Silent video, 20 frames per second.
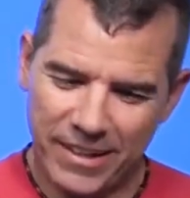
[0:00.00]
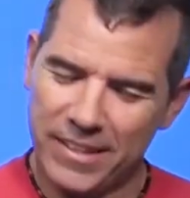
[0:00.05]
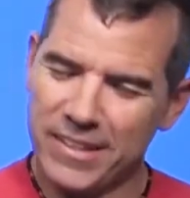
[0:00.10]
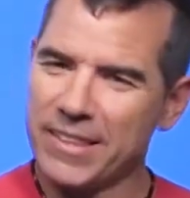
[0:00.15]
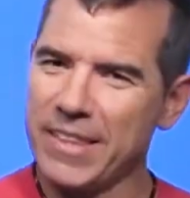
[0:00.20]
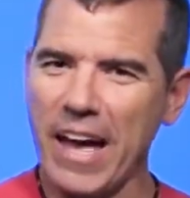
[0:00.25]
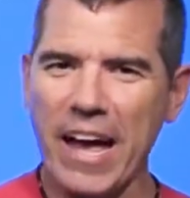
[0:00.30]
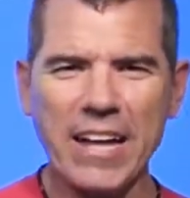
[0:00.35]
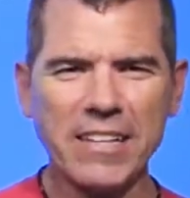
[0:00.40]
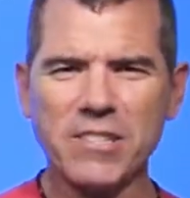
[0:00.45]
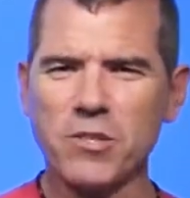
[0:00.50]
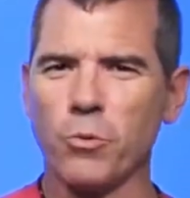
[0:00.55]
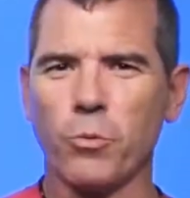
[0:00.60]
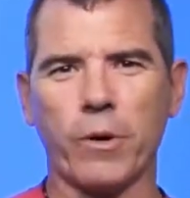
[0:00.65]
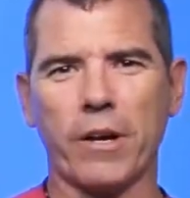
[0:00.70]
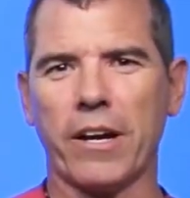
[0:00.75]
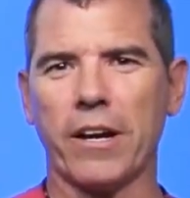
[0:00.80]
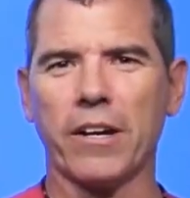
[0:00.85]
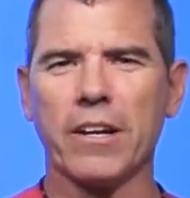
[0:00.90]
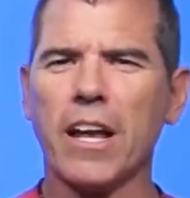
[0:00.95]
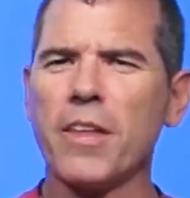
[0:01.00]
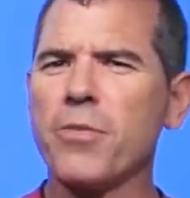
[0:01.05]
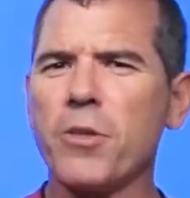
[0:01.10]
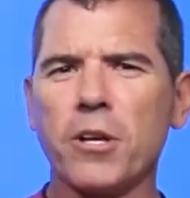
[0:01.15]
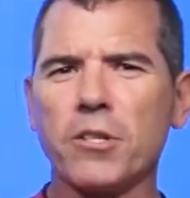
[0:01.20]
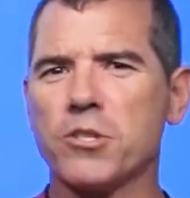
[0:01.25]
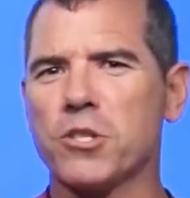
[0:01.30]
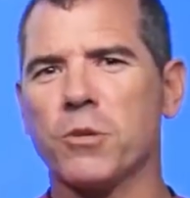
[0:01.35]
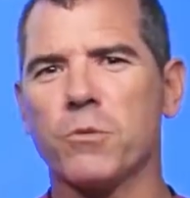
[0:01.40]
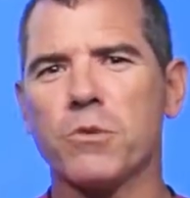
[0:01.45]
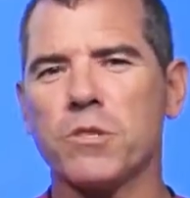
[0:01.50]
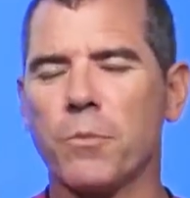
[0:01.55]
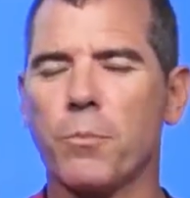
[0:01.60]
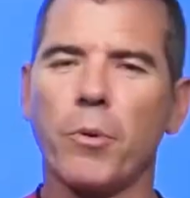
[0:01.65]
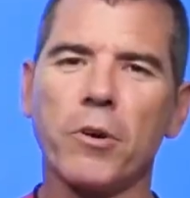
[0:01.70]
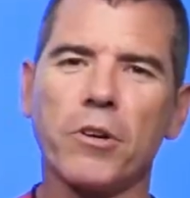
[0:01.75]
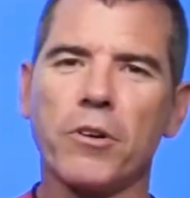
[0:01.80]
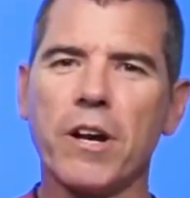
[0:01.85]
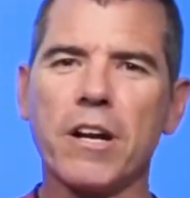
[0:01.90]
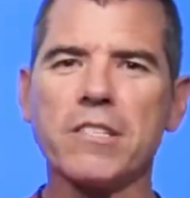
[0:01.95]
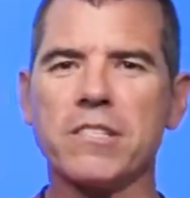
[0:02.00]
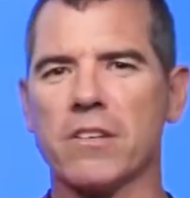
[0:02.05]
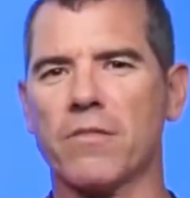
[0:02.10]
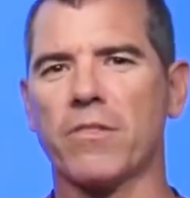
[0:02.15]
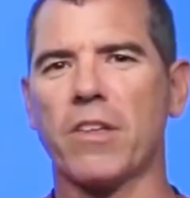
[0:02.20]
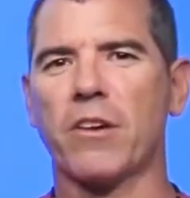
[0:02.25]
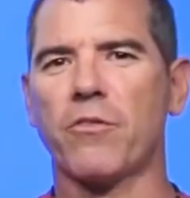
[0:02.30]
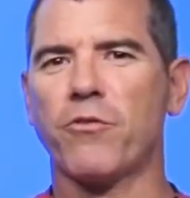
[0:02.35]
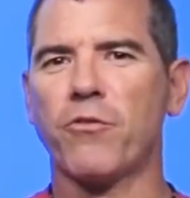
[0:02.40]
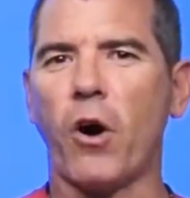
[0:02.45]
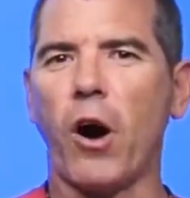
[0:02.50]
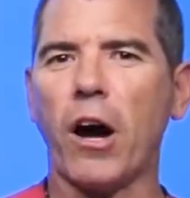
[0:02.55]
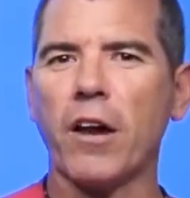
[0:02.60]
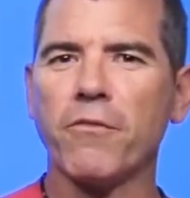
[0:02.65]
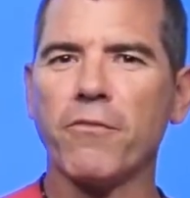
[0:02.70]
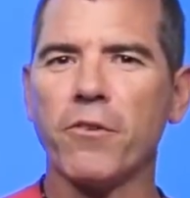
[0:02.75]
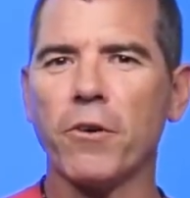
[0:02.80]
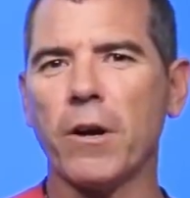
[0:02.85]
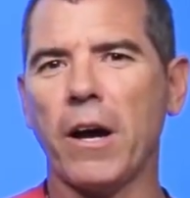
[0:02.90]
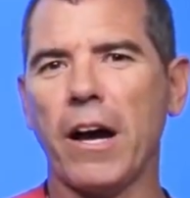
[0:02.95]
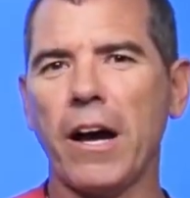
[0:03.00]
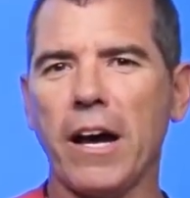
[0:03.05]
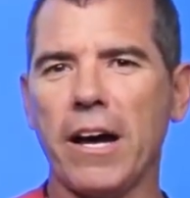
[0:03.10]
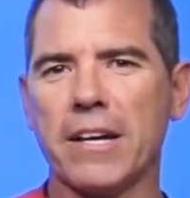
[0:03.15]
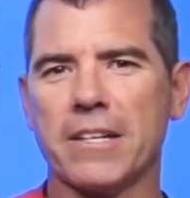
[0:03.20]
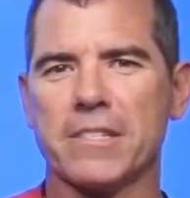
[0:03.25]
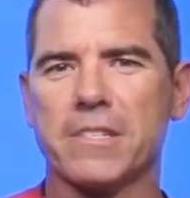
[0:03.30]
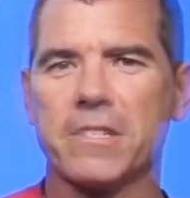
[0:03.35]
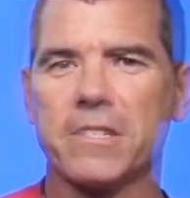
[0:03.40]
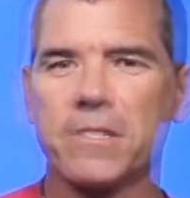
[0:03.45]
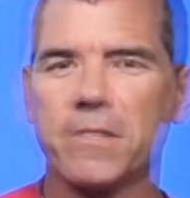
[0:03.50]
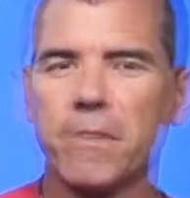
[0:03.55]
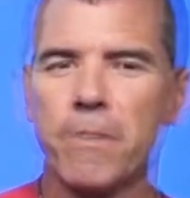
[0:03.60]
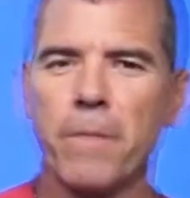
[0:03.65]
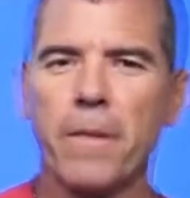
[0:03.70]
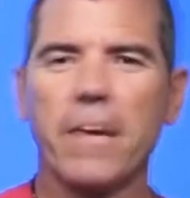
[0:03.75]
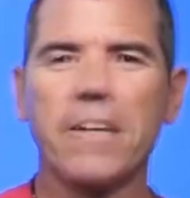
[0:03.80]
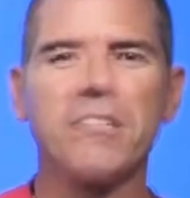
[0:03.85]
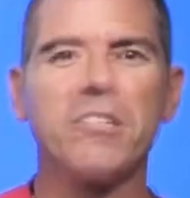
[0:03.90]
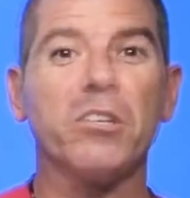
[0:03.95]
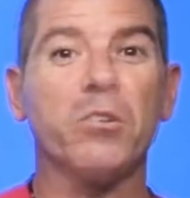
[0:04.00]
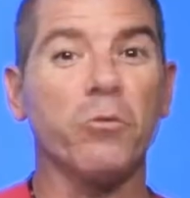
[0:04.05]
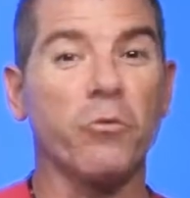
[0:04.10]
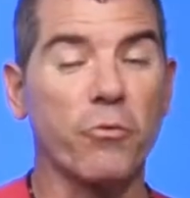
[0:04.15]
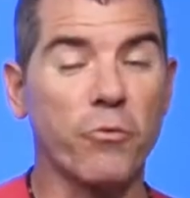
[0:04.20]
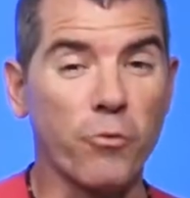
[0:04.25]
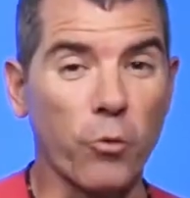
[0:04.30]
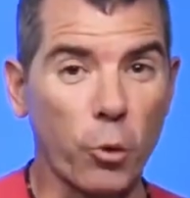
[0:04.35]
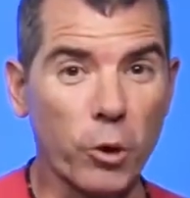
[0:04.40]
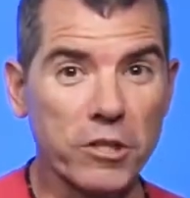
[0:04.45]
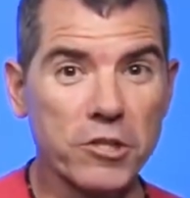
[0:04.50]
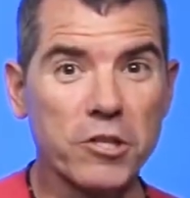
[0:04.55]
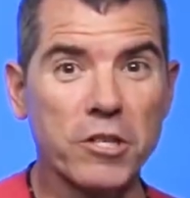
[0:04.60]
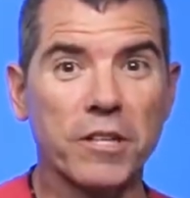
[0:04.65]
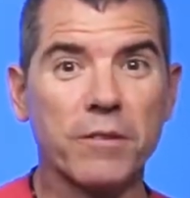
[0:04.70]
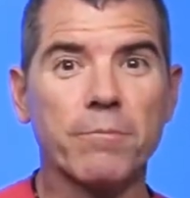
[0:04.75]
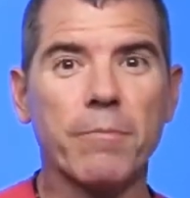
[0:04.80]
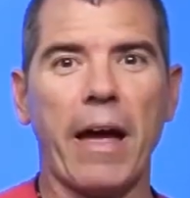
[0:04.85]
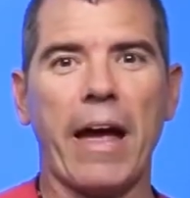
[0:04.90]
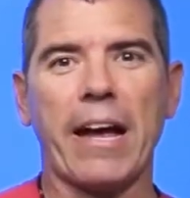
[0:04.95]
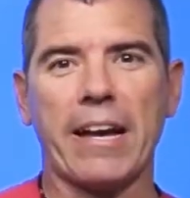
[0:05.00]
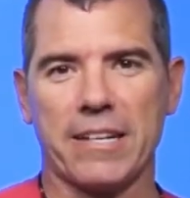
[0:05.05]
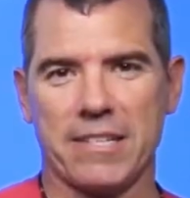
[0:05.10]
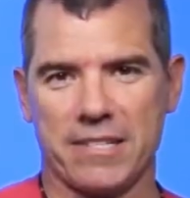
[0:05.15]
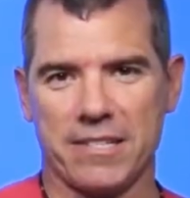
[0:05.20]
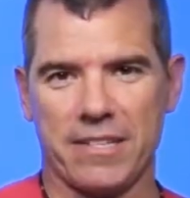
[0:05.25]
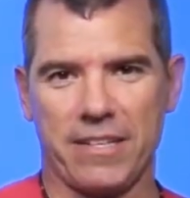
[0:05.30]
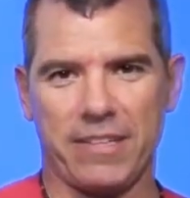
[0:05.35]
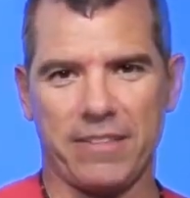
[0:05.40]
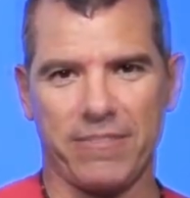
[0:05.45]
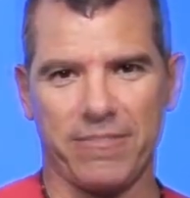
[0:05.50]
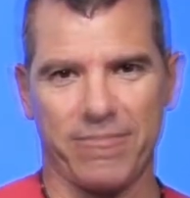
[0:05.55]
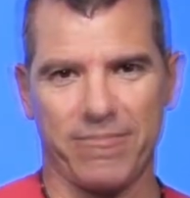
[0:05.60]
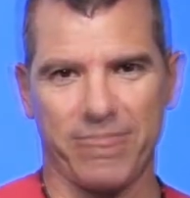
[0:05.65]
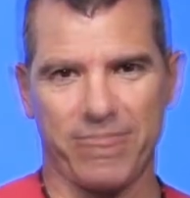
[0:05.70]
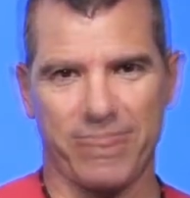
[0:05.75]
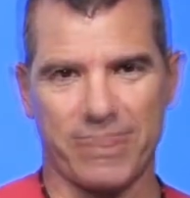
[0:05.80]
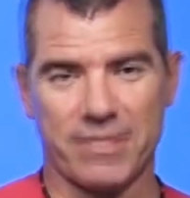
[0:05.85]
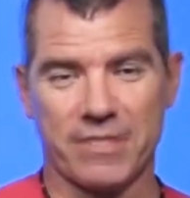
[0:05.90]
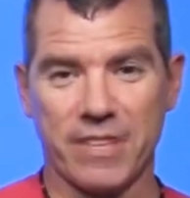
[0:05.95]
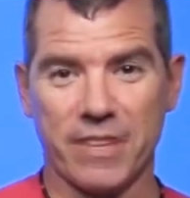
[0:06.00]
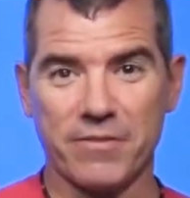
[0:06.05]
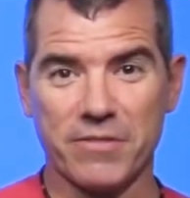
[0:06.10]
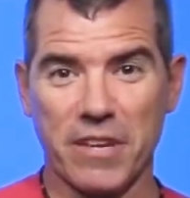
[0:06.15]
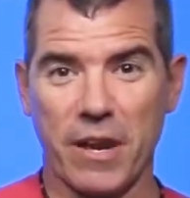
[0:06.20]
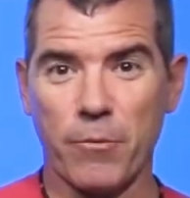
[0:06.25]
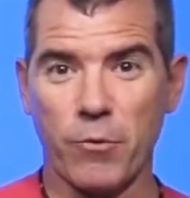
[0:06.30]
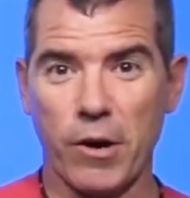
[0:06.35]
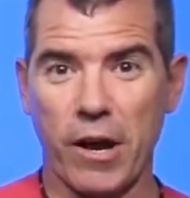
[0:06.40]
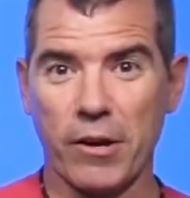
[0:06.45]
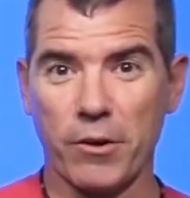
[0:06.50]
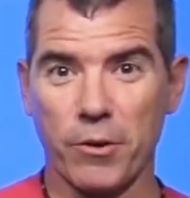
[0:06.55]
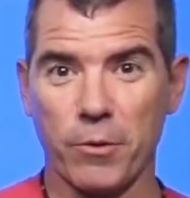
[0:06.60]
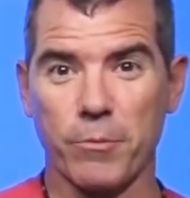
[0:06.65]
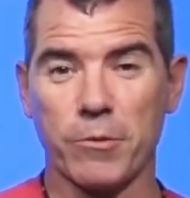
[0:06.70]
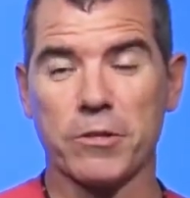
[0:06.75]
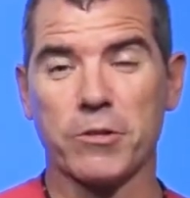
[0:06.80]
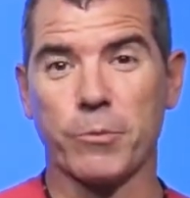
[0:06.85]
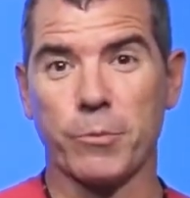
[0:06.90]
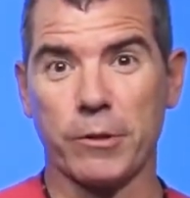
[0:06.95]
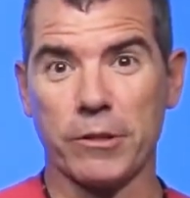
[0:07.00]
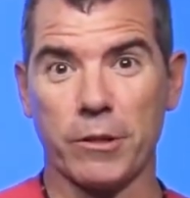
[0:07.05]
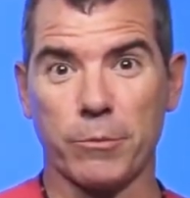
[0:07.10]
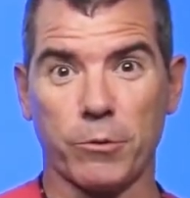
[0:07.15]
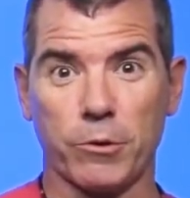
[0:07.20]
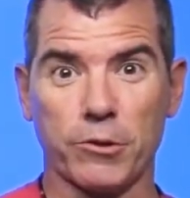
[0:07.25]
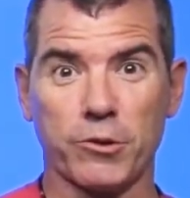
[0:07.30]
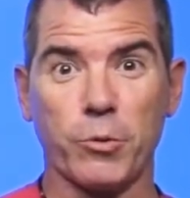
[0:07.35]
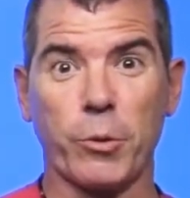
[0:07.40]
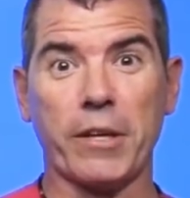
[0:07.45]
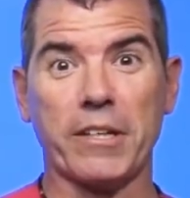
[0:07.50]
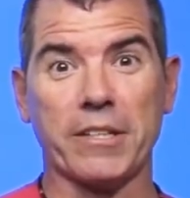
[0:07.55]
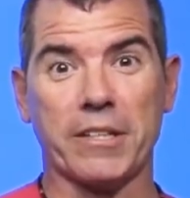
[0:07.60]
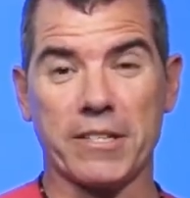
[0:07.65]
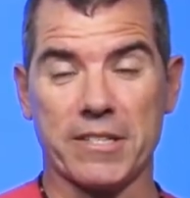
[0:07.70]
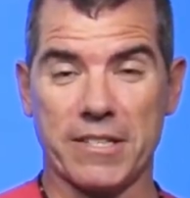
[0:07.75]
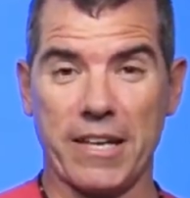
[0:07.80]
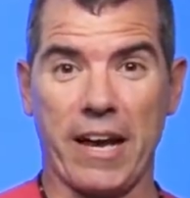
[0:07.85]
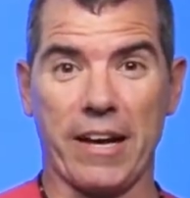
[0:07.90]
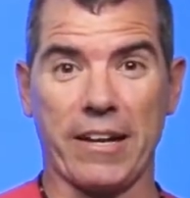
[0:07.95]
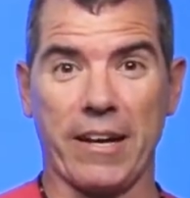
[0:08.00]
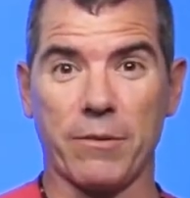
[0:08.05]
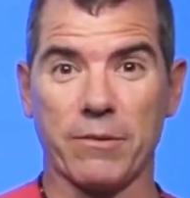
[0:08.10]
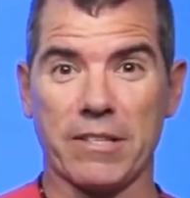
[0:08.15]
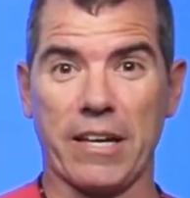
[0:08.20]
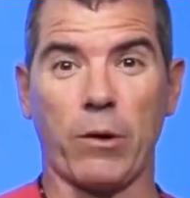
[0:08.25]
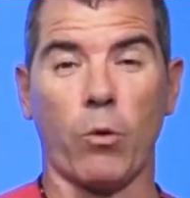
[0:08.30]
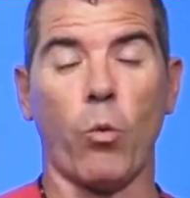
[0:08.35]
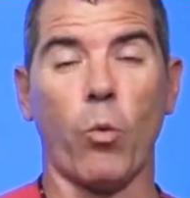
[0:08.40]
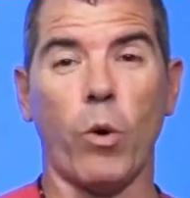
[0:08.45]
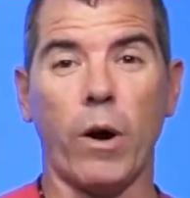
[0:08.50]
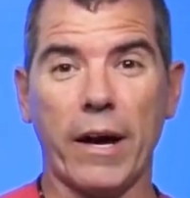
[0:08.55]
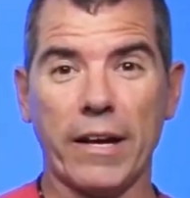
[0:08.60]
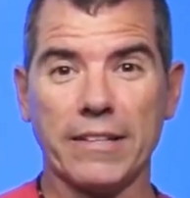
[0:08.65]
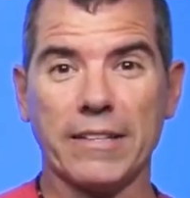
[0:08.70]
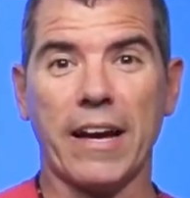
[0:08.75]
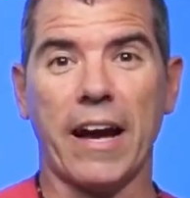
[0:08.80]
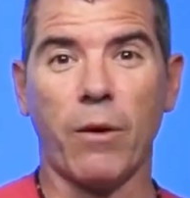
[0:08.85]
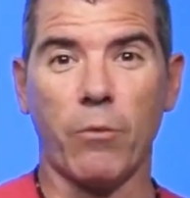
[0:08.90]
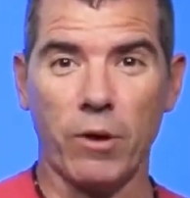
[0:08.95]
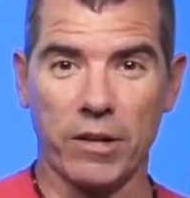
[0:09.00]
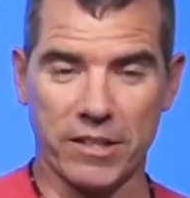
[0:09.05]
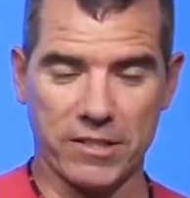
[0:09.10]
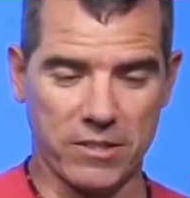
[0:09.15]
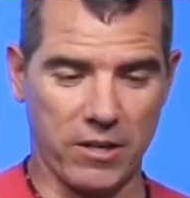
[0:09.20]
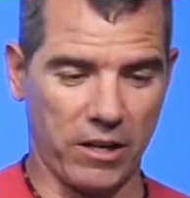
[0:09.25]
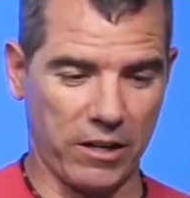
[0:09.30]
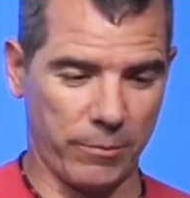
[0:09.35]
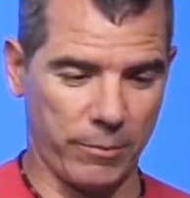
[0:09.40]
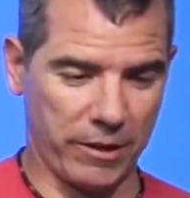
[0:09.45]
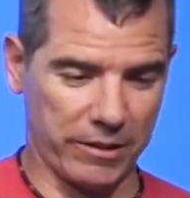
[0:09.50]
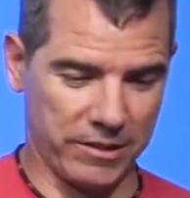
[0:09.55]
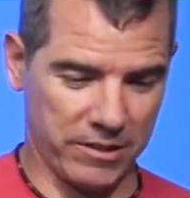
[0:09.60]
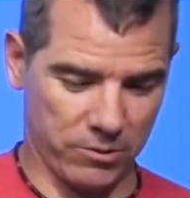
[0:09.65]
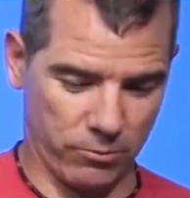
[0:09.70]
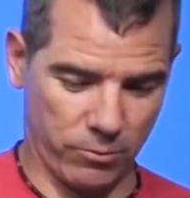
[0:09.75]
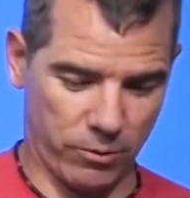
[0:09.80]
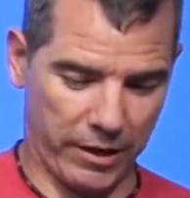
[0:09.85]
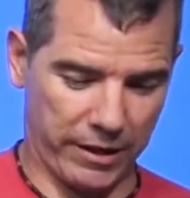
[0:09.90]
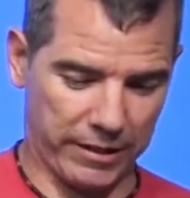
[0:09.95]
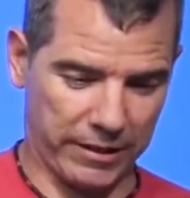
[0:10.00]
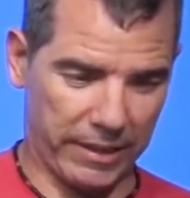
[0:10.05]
That's weird. I thought she was a progressive that fought for us. It's in Fortune magazine. Steph Zamorano, the miserable liberal, tweeted this out, and I was like, what? I want to talk about this right